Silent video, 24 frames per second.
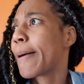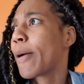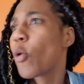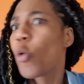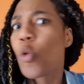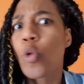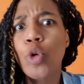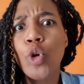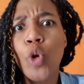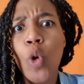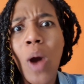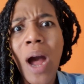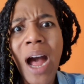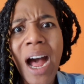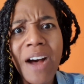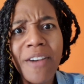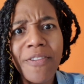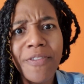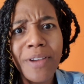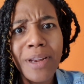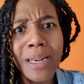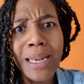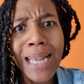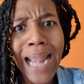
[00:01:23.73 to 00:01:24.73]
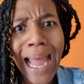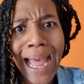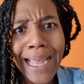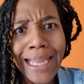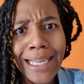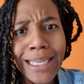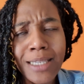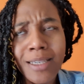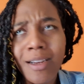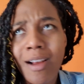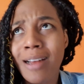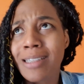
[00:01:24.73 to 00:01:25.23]
Who don't have
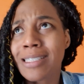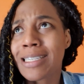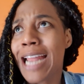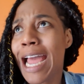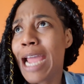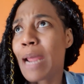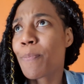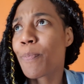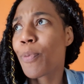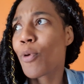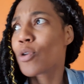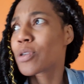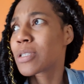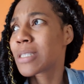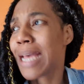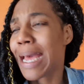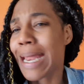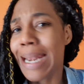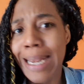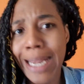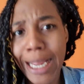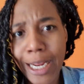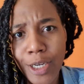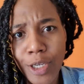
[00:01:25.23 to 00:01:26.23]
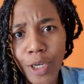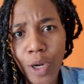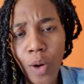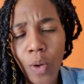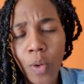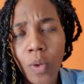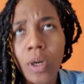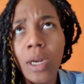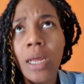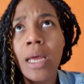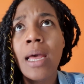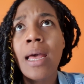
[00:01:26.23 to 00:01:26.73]
light, because light posts get licked
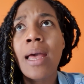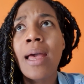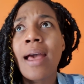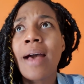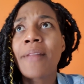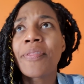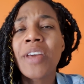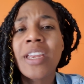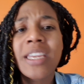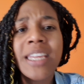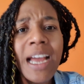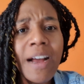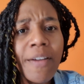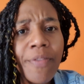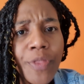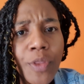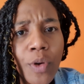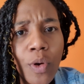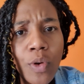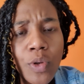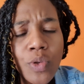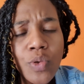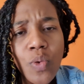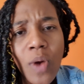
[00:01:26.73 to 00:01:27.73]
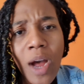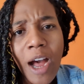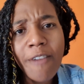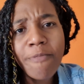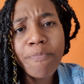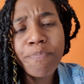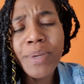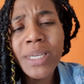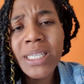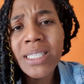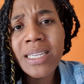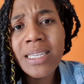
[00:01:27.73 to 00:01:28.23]
down. Then you have those who have
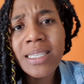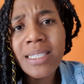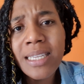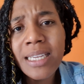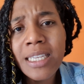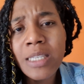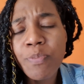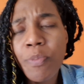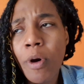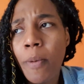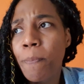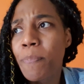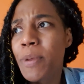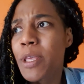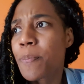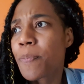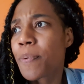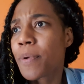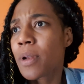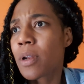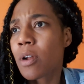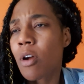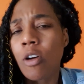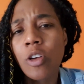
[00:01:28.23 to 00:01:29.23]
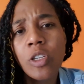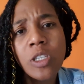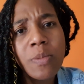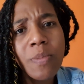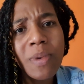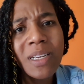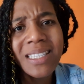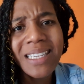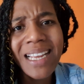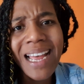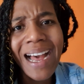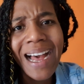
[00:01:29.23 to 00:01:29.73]
businesses, but
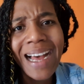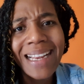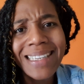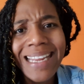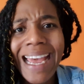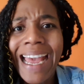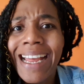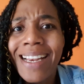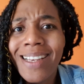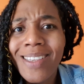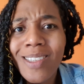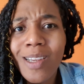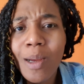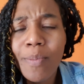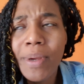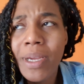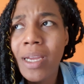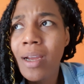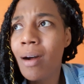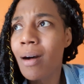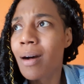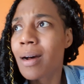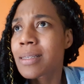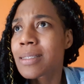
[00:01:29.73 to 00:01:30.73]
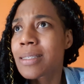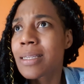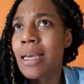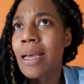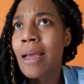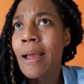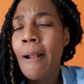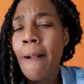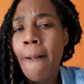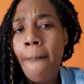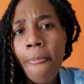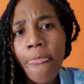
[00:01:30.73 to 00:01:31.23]
customers can't enter because
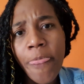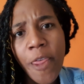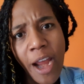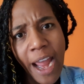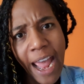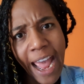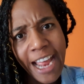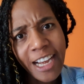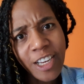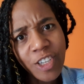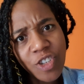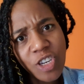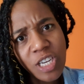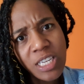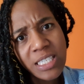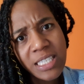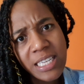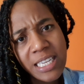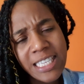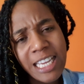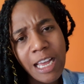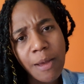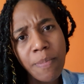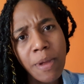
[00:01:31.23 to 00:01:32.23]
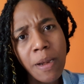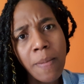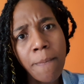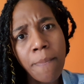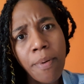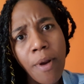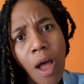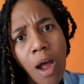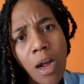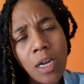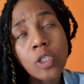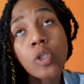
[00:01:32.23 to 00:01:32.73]
their entrances have been
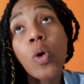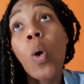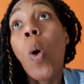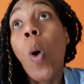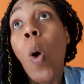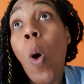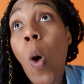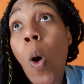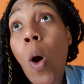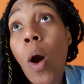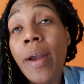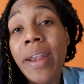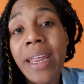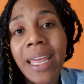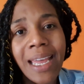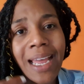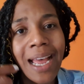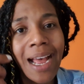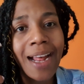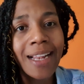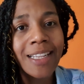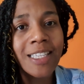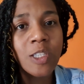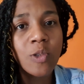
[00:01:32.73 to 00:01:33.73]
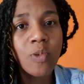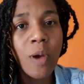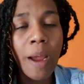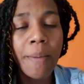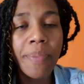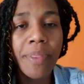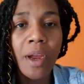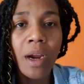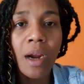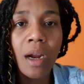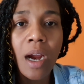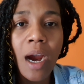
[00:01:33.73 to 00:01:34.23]
blocked, or they can't swipe
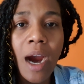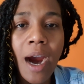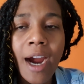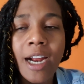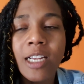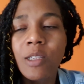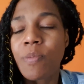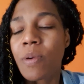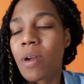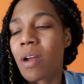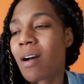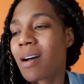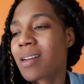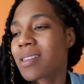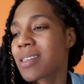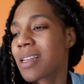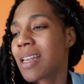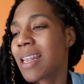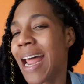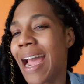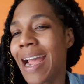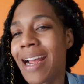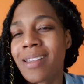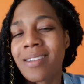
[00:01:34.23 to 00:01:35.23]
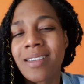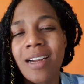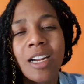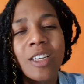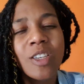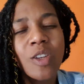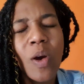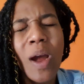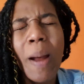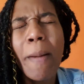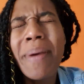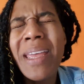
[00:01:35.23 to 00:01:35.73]
their cards because the lines are
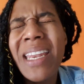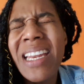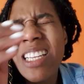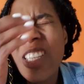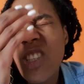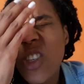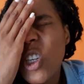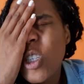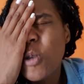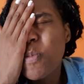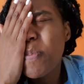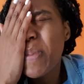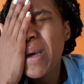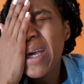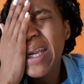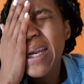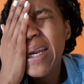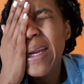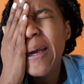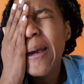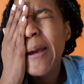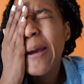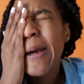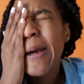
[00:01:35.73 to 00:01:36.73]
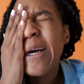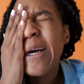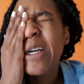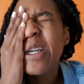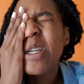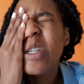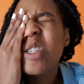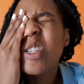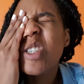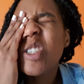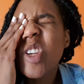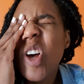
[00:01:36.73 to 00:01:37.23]
done. I mean, it's just been
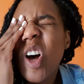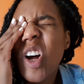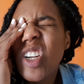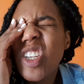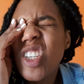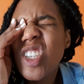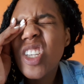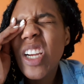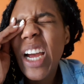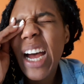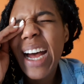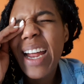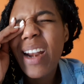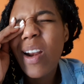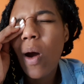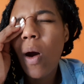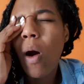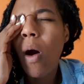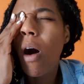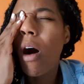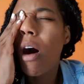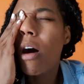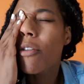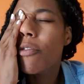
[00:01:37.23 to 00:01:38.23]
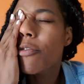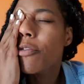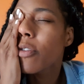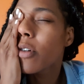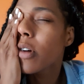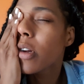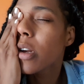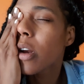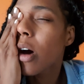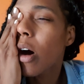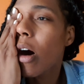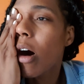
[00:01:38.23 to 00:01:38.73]
such an
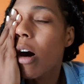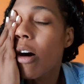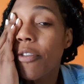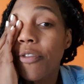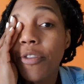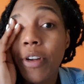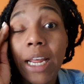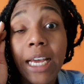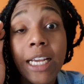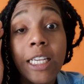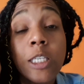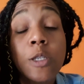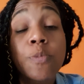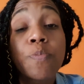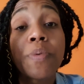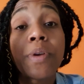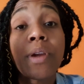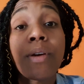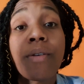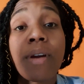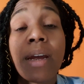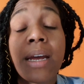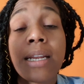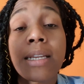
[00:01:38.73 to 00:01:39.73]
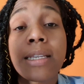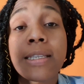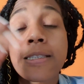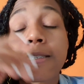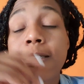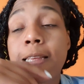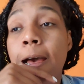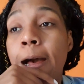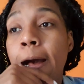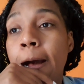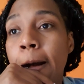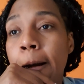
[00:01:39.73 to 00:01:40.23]
awful experience.
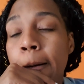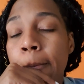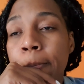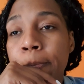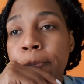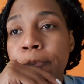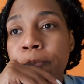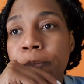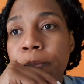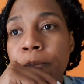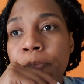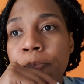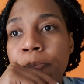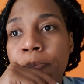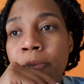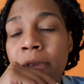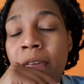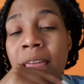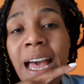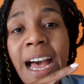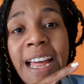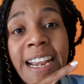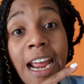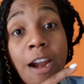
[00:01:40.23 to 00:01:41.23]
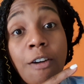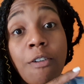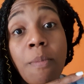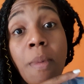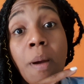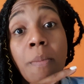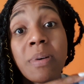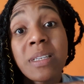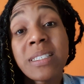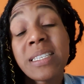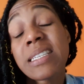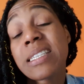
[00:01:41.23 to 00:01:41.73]
And I
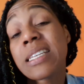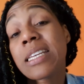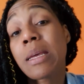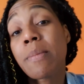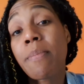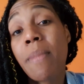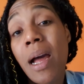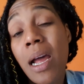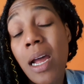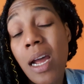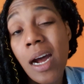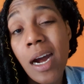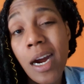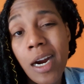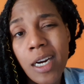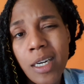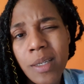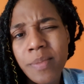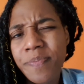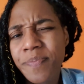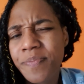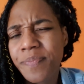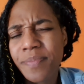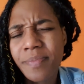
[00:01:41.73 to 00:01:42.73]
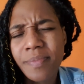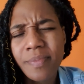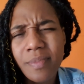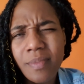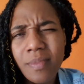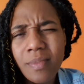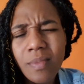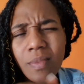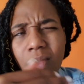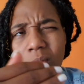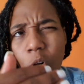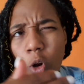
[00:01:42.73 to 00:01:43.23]
remember sitting in my car,
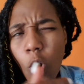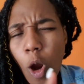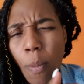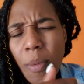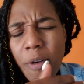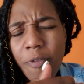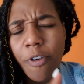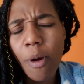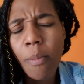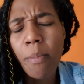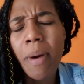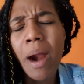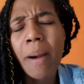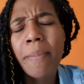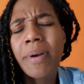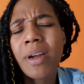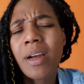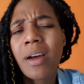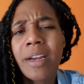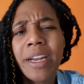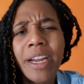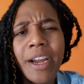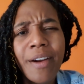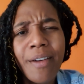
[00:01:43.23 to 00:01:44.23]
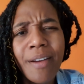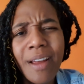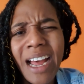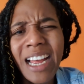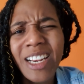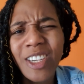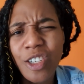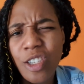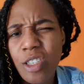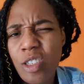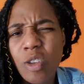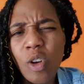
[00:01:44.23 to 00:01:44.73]
coming from Barbican area, and
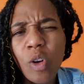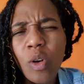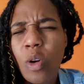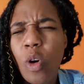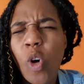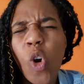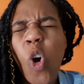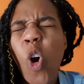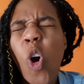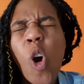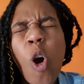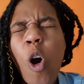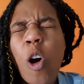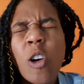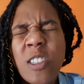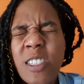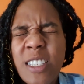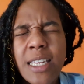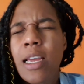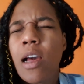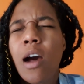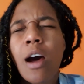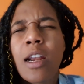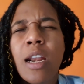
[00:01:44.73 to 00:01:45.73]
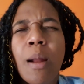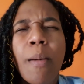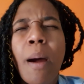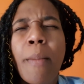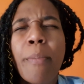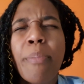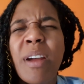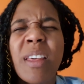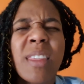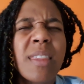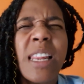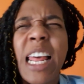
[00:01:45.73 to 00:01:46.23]
just cussing under my
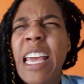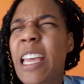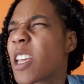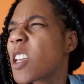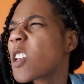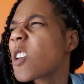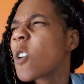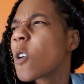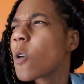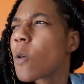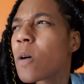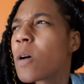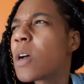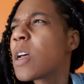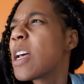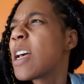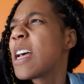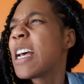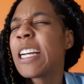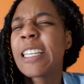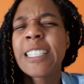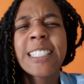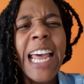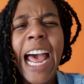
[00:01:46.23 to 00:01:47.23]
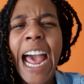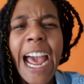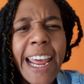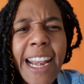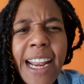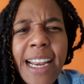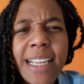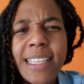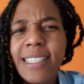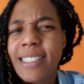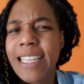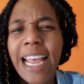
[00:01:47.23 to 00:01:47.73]
breath, like, tired
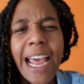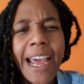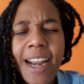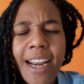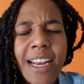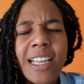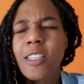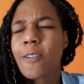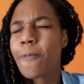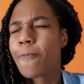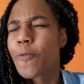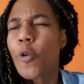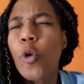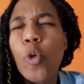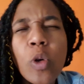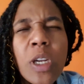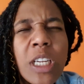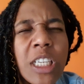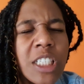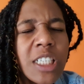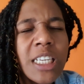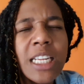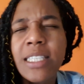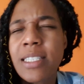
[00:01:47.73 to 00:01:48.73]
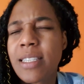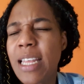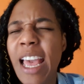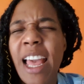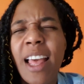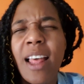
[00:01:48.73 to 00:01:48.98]
of this foolishness.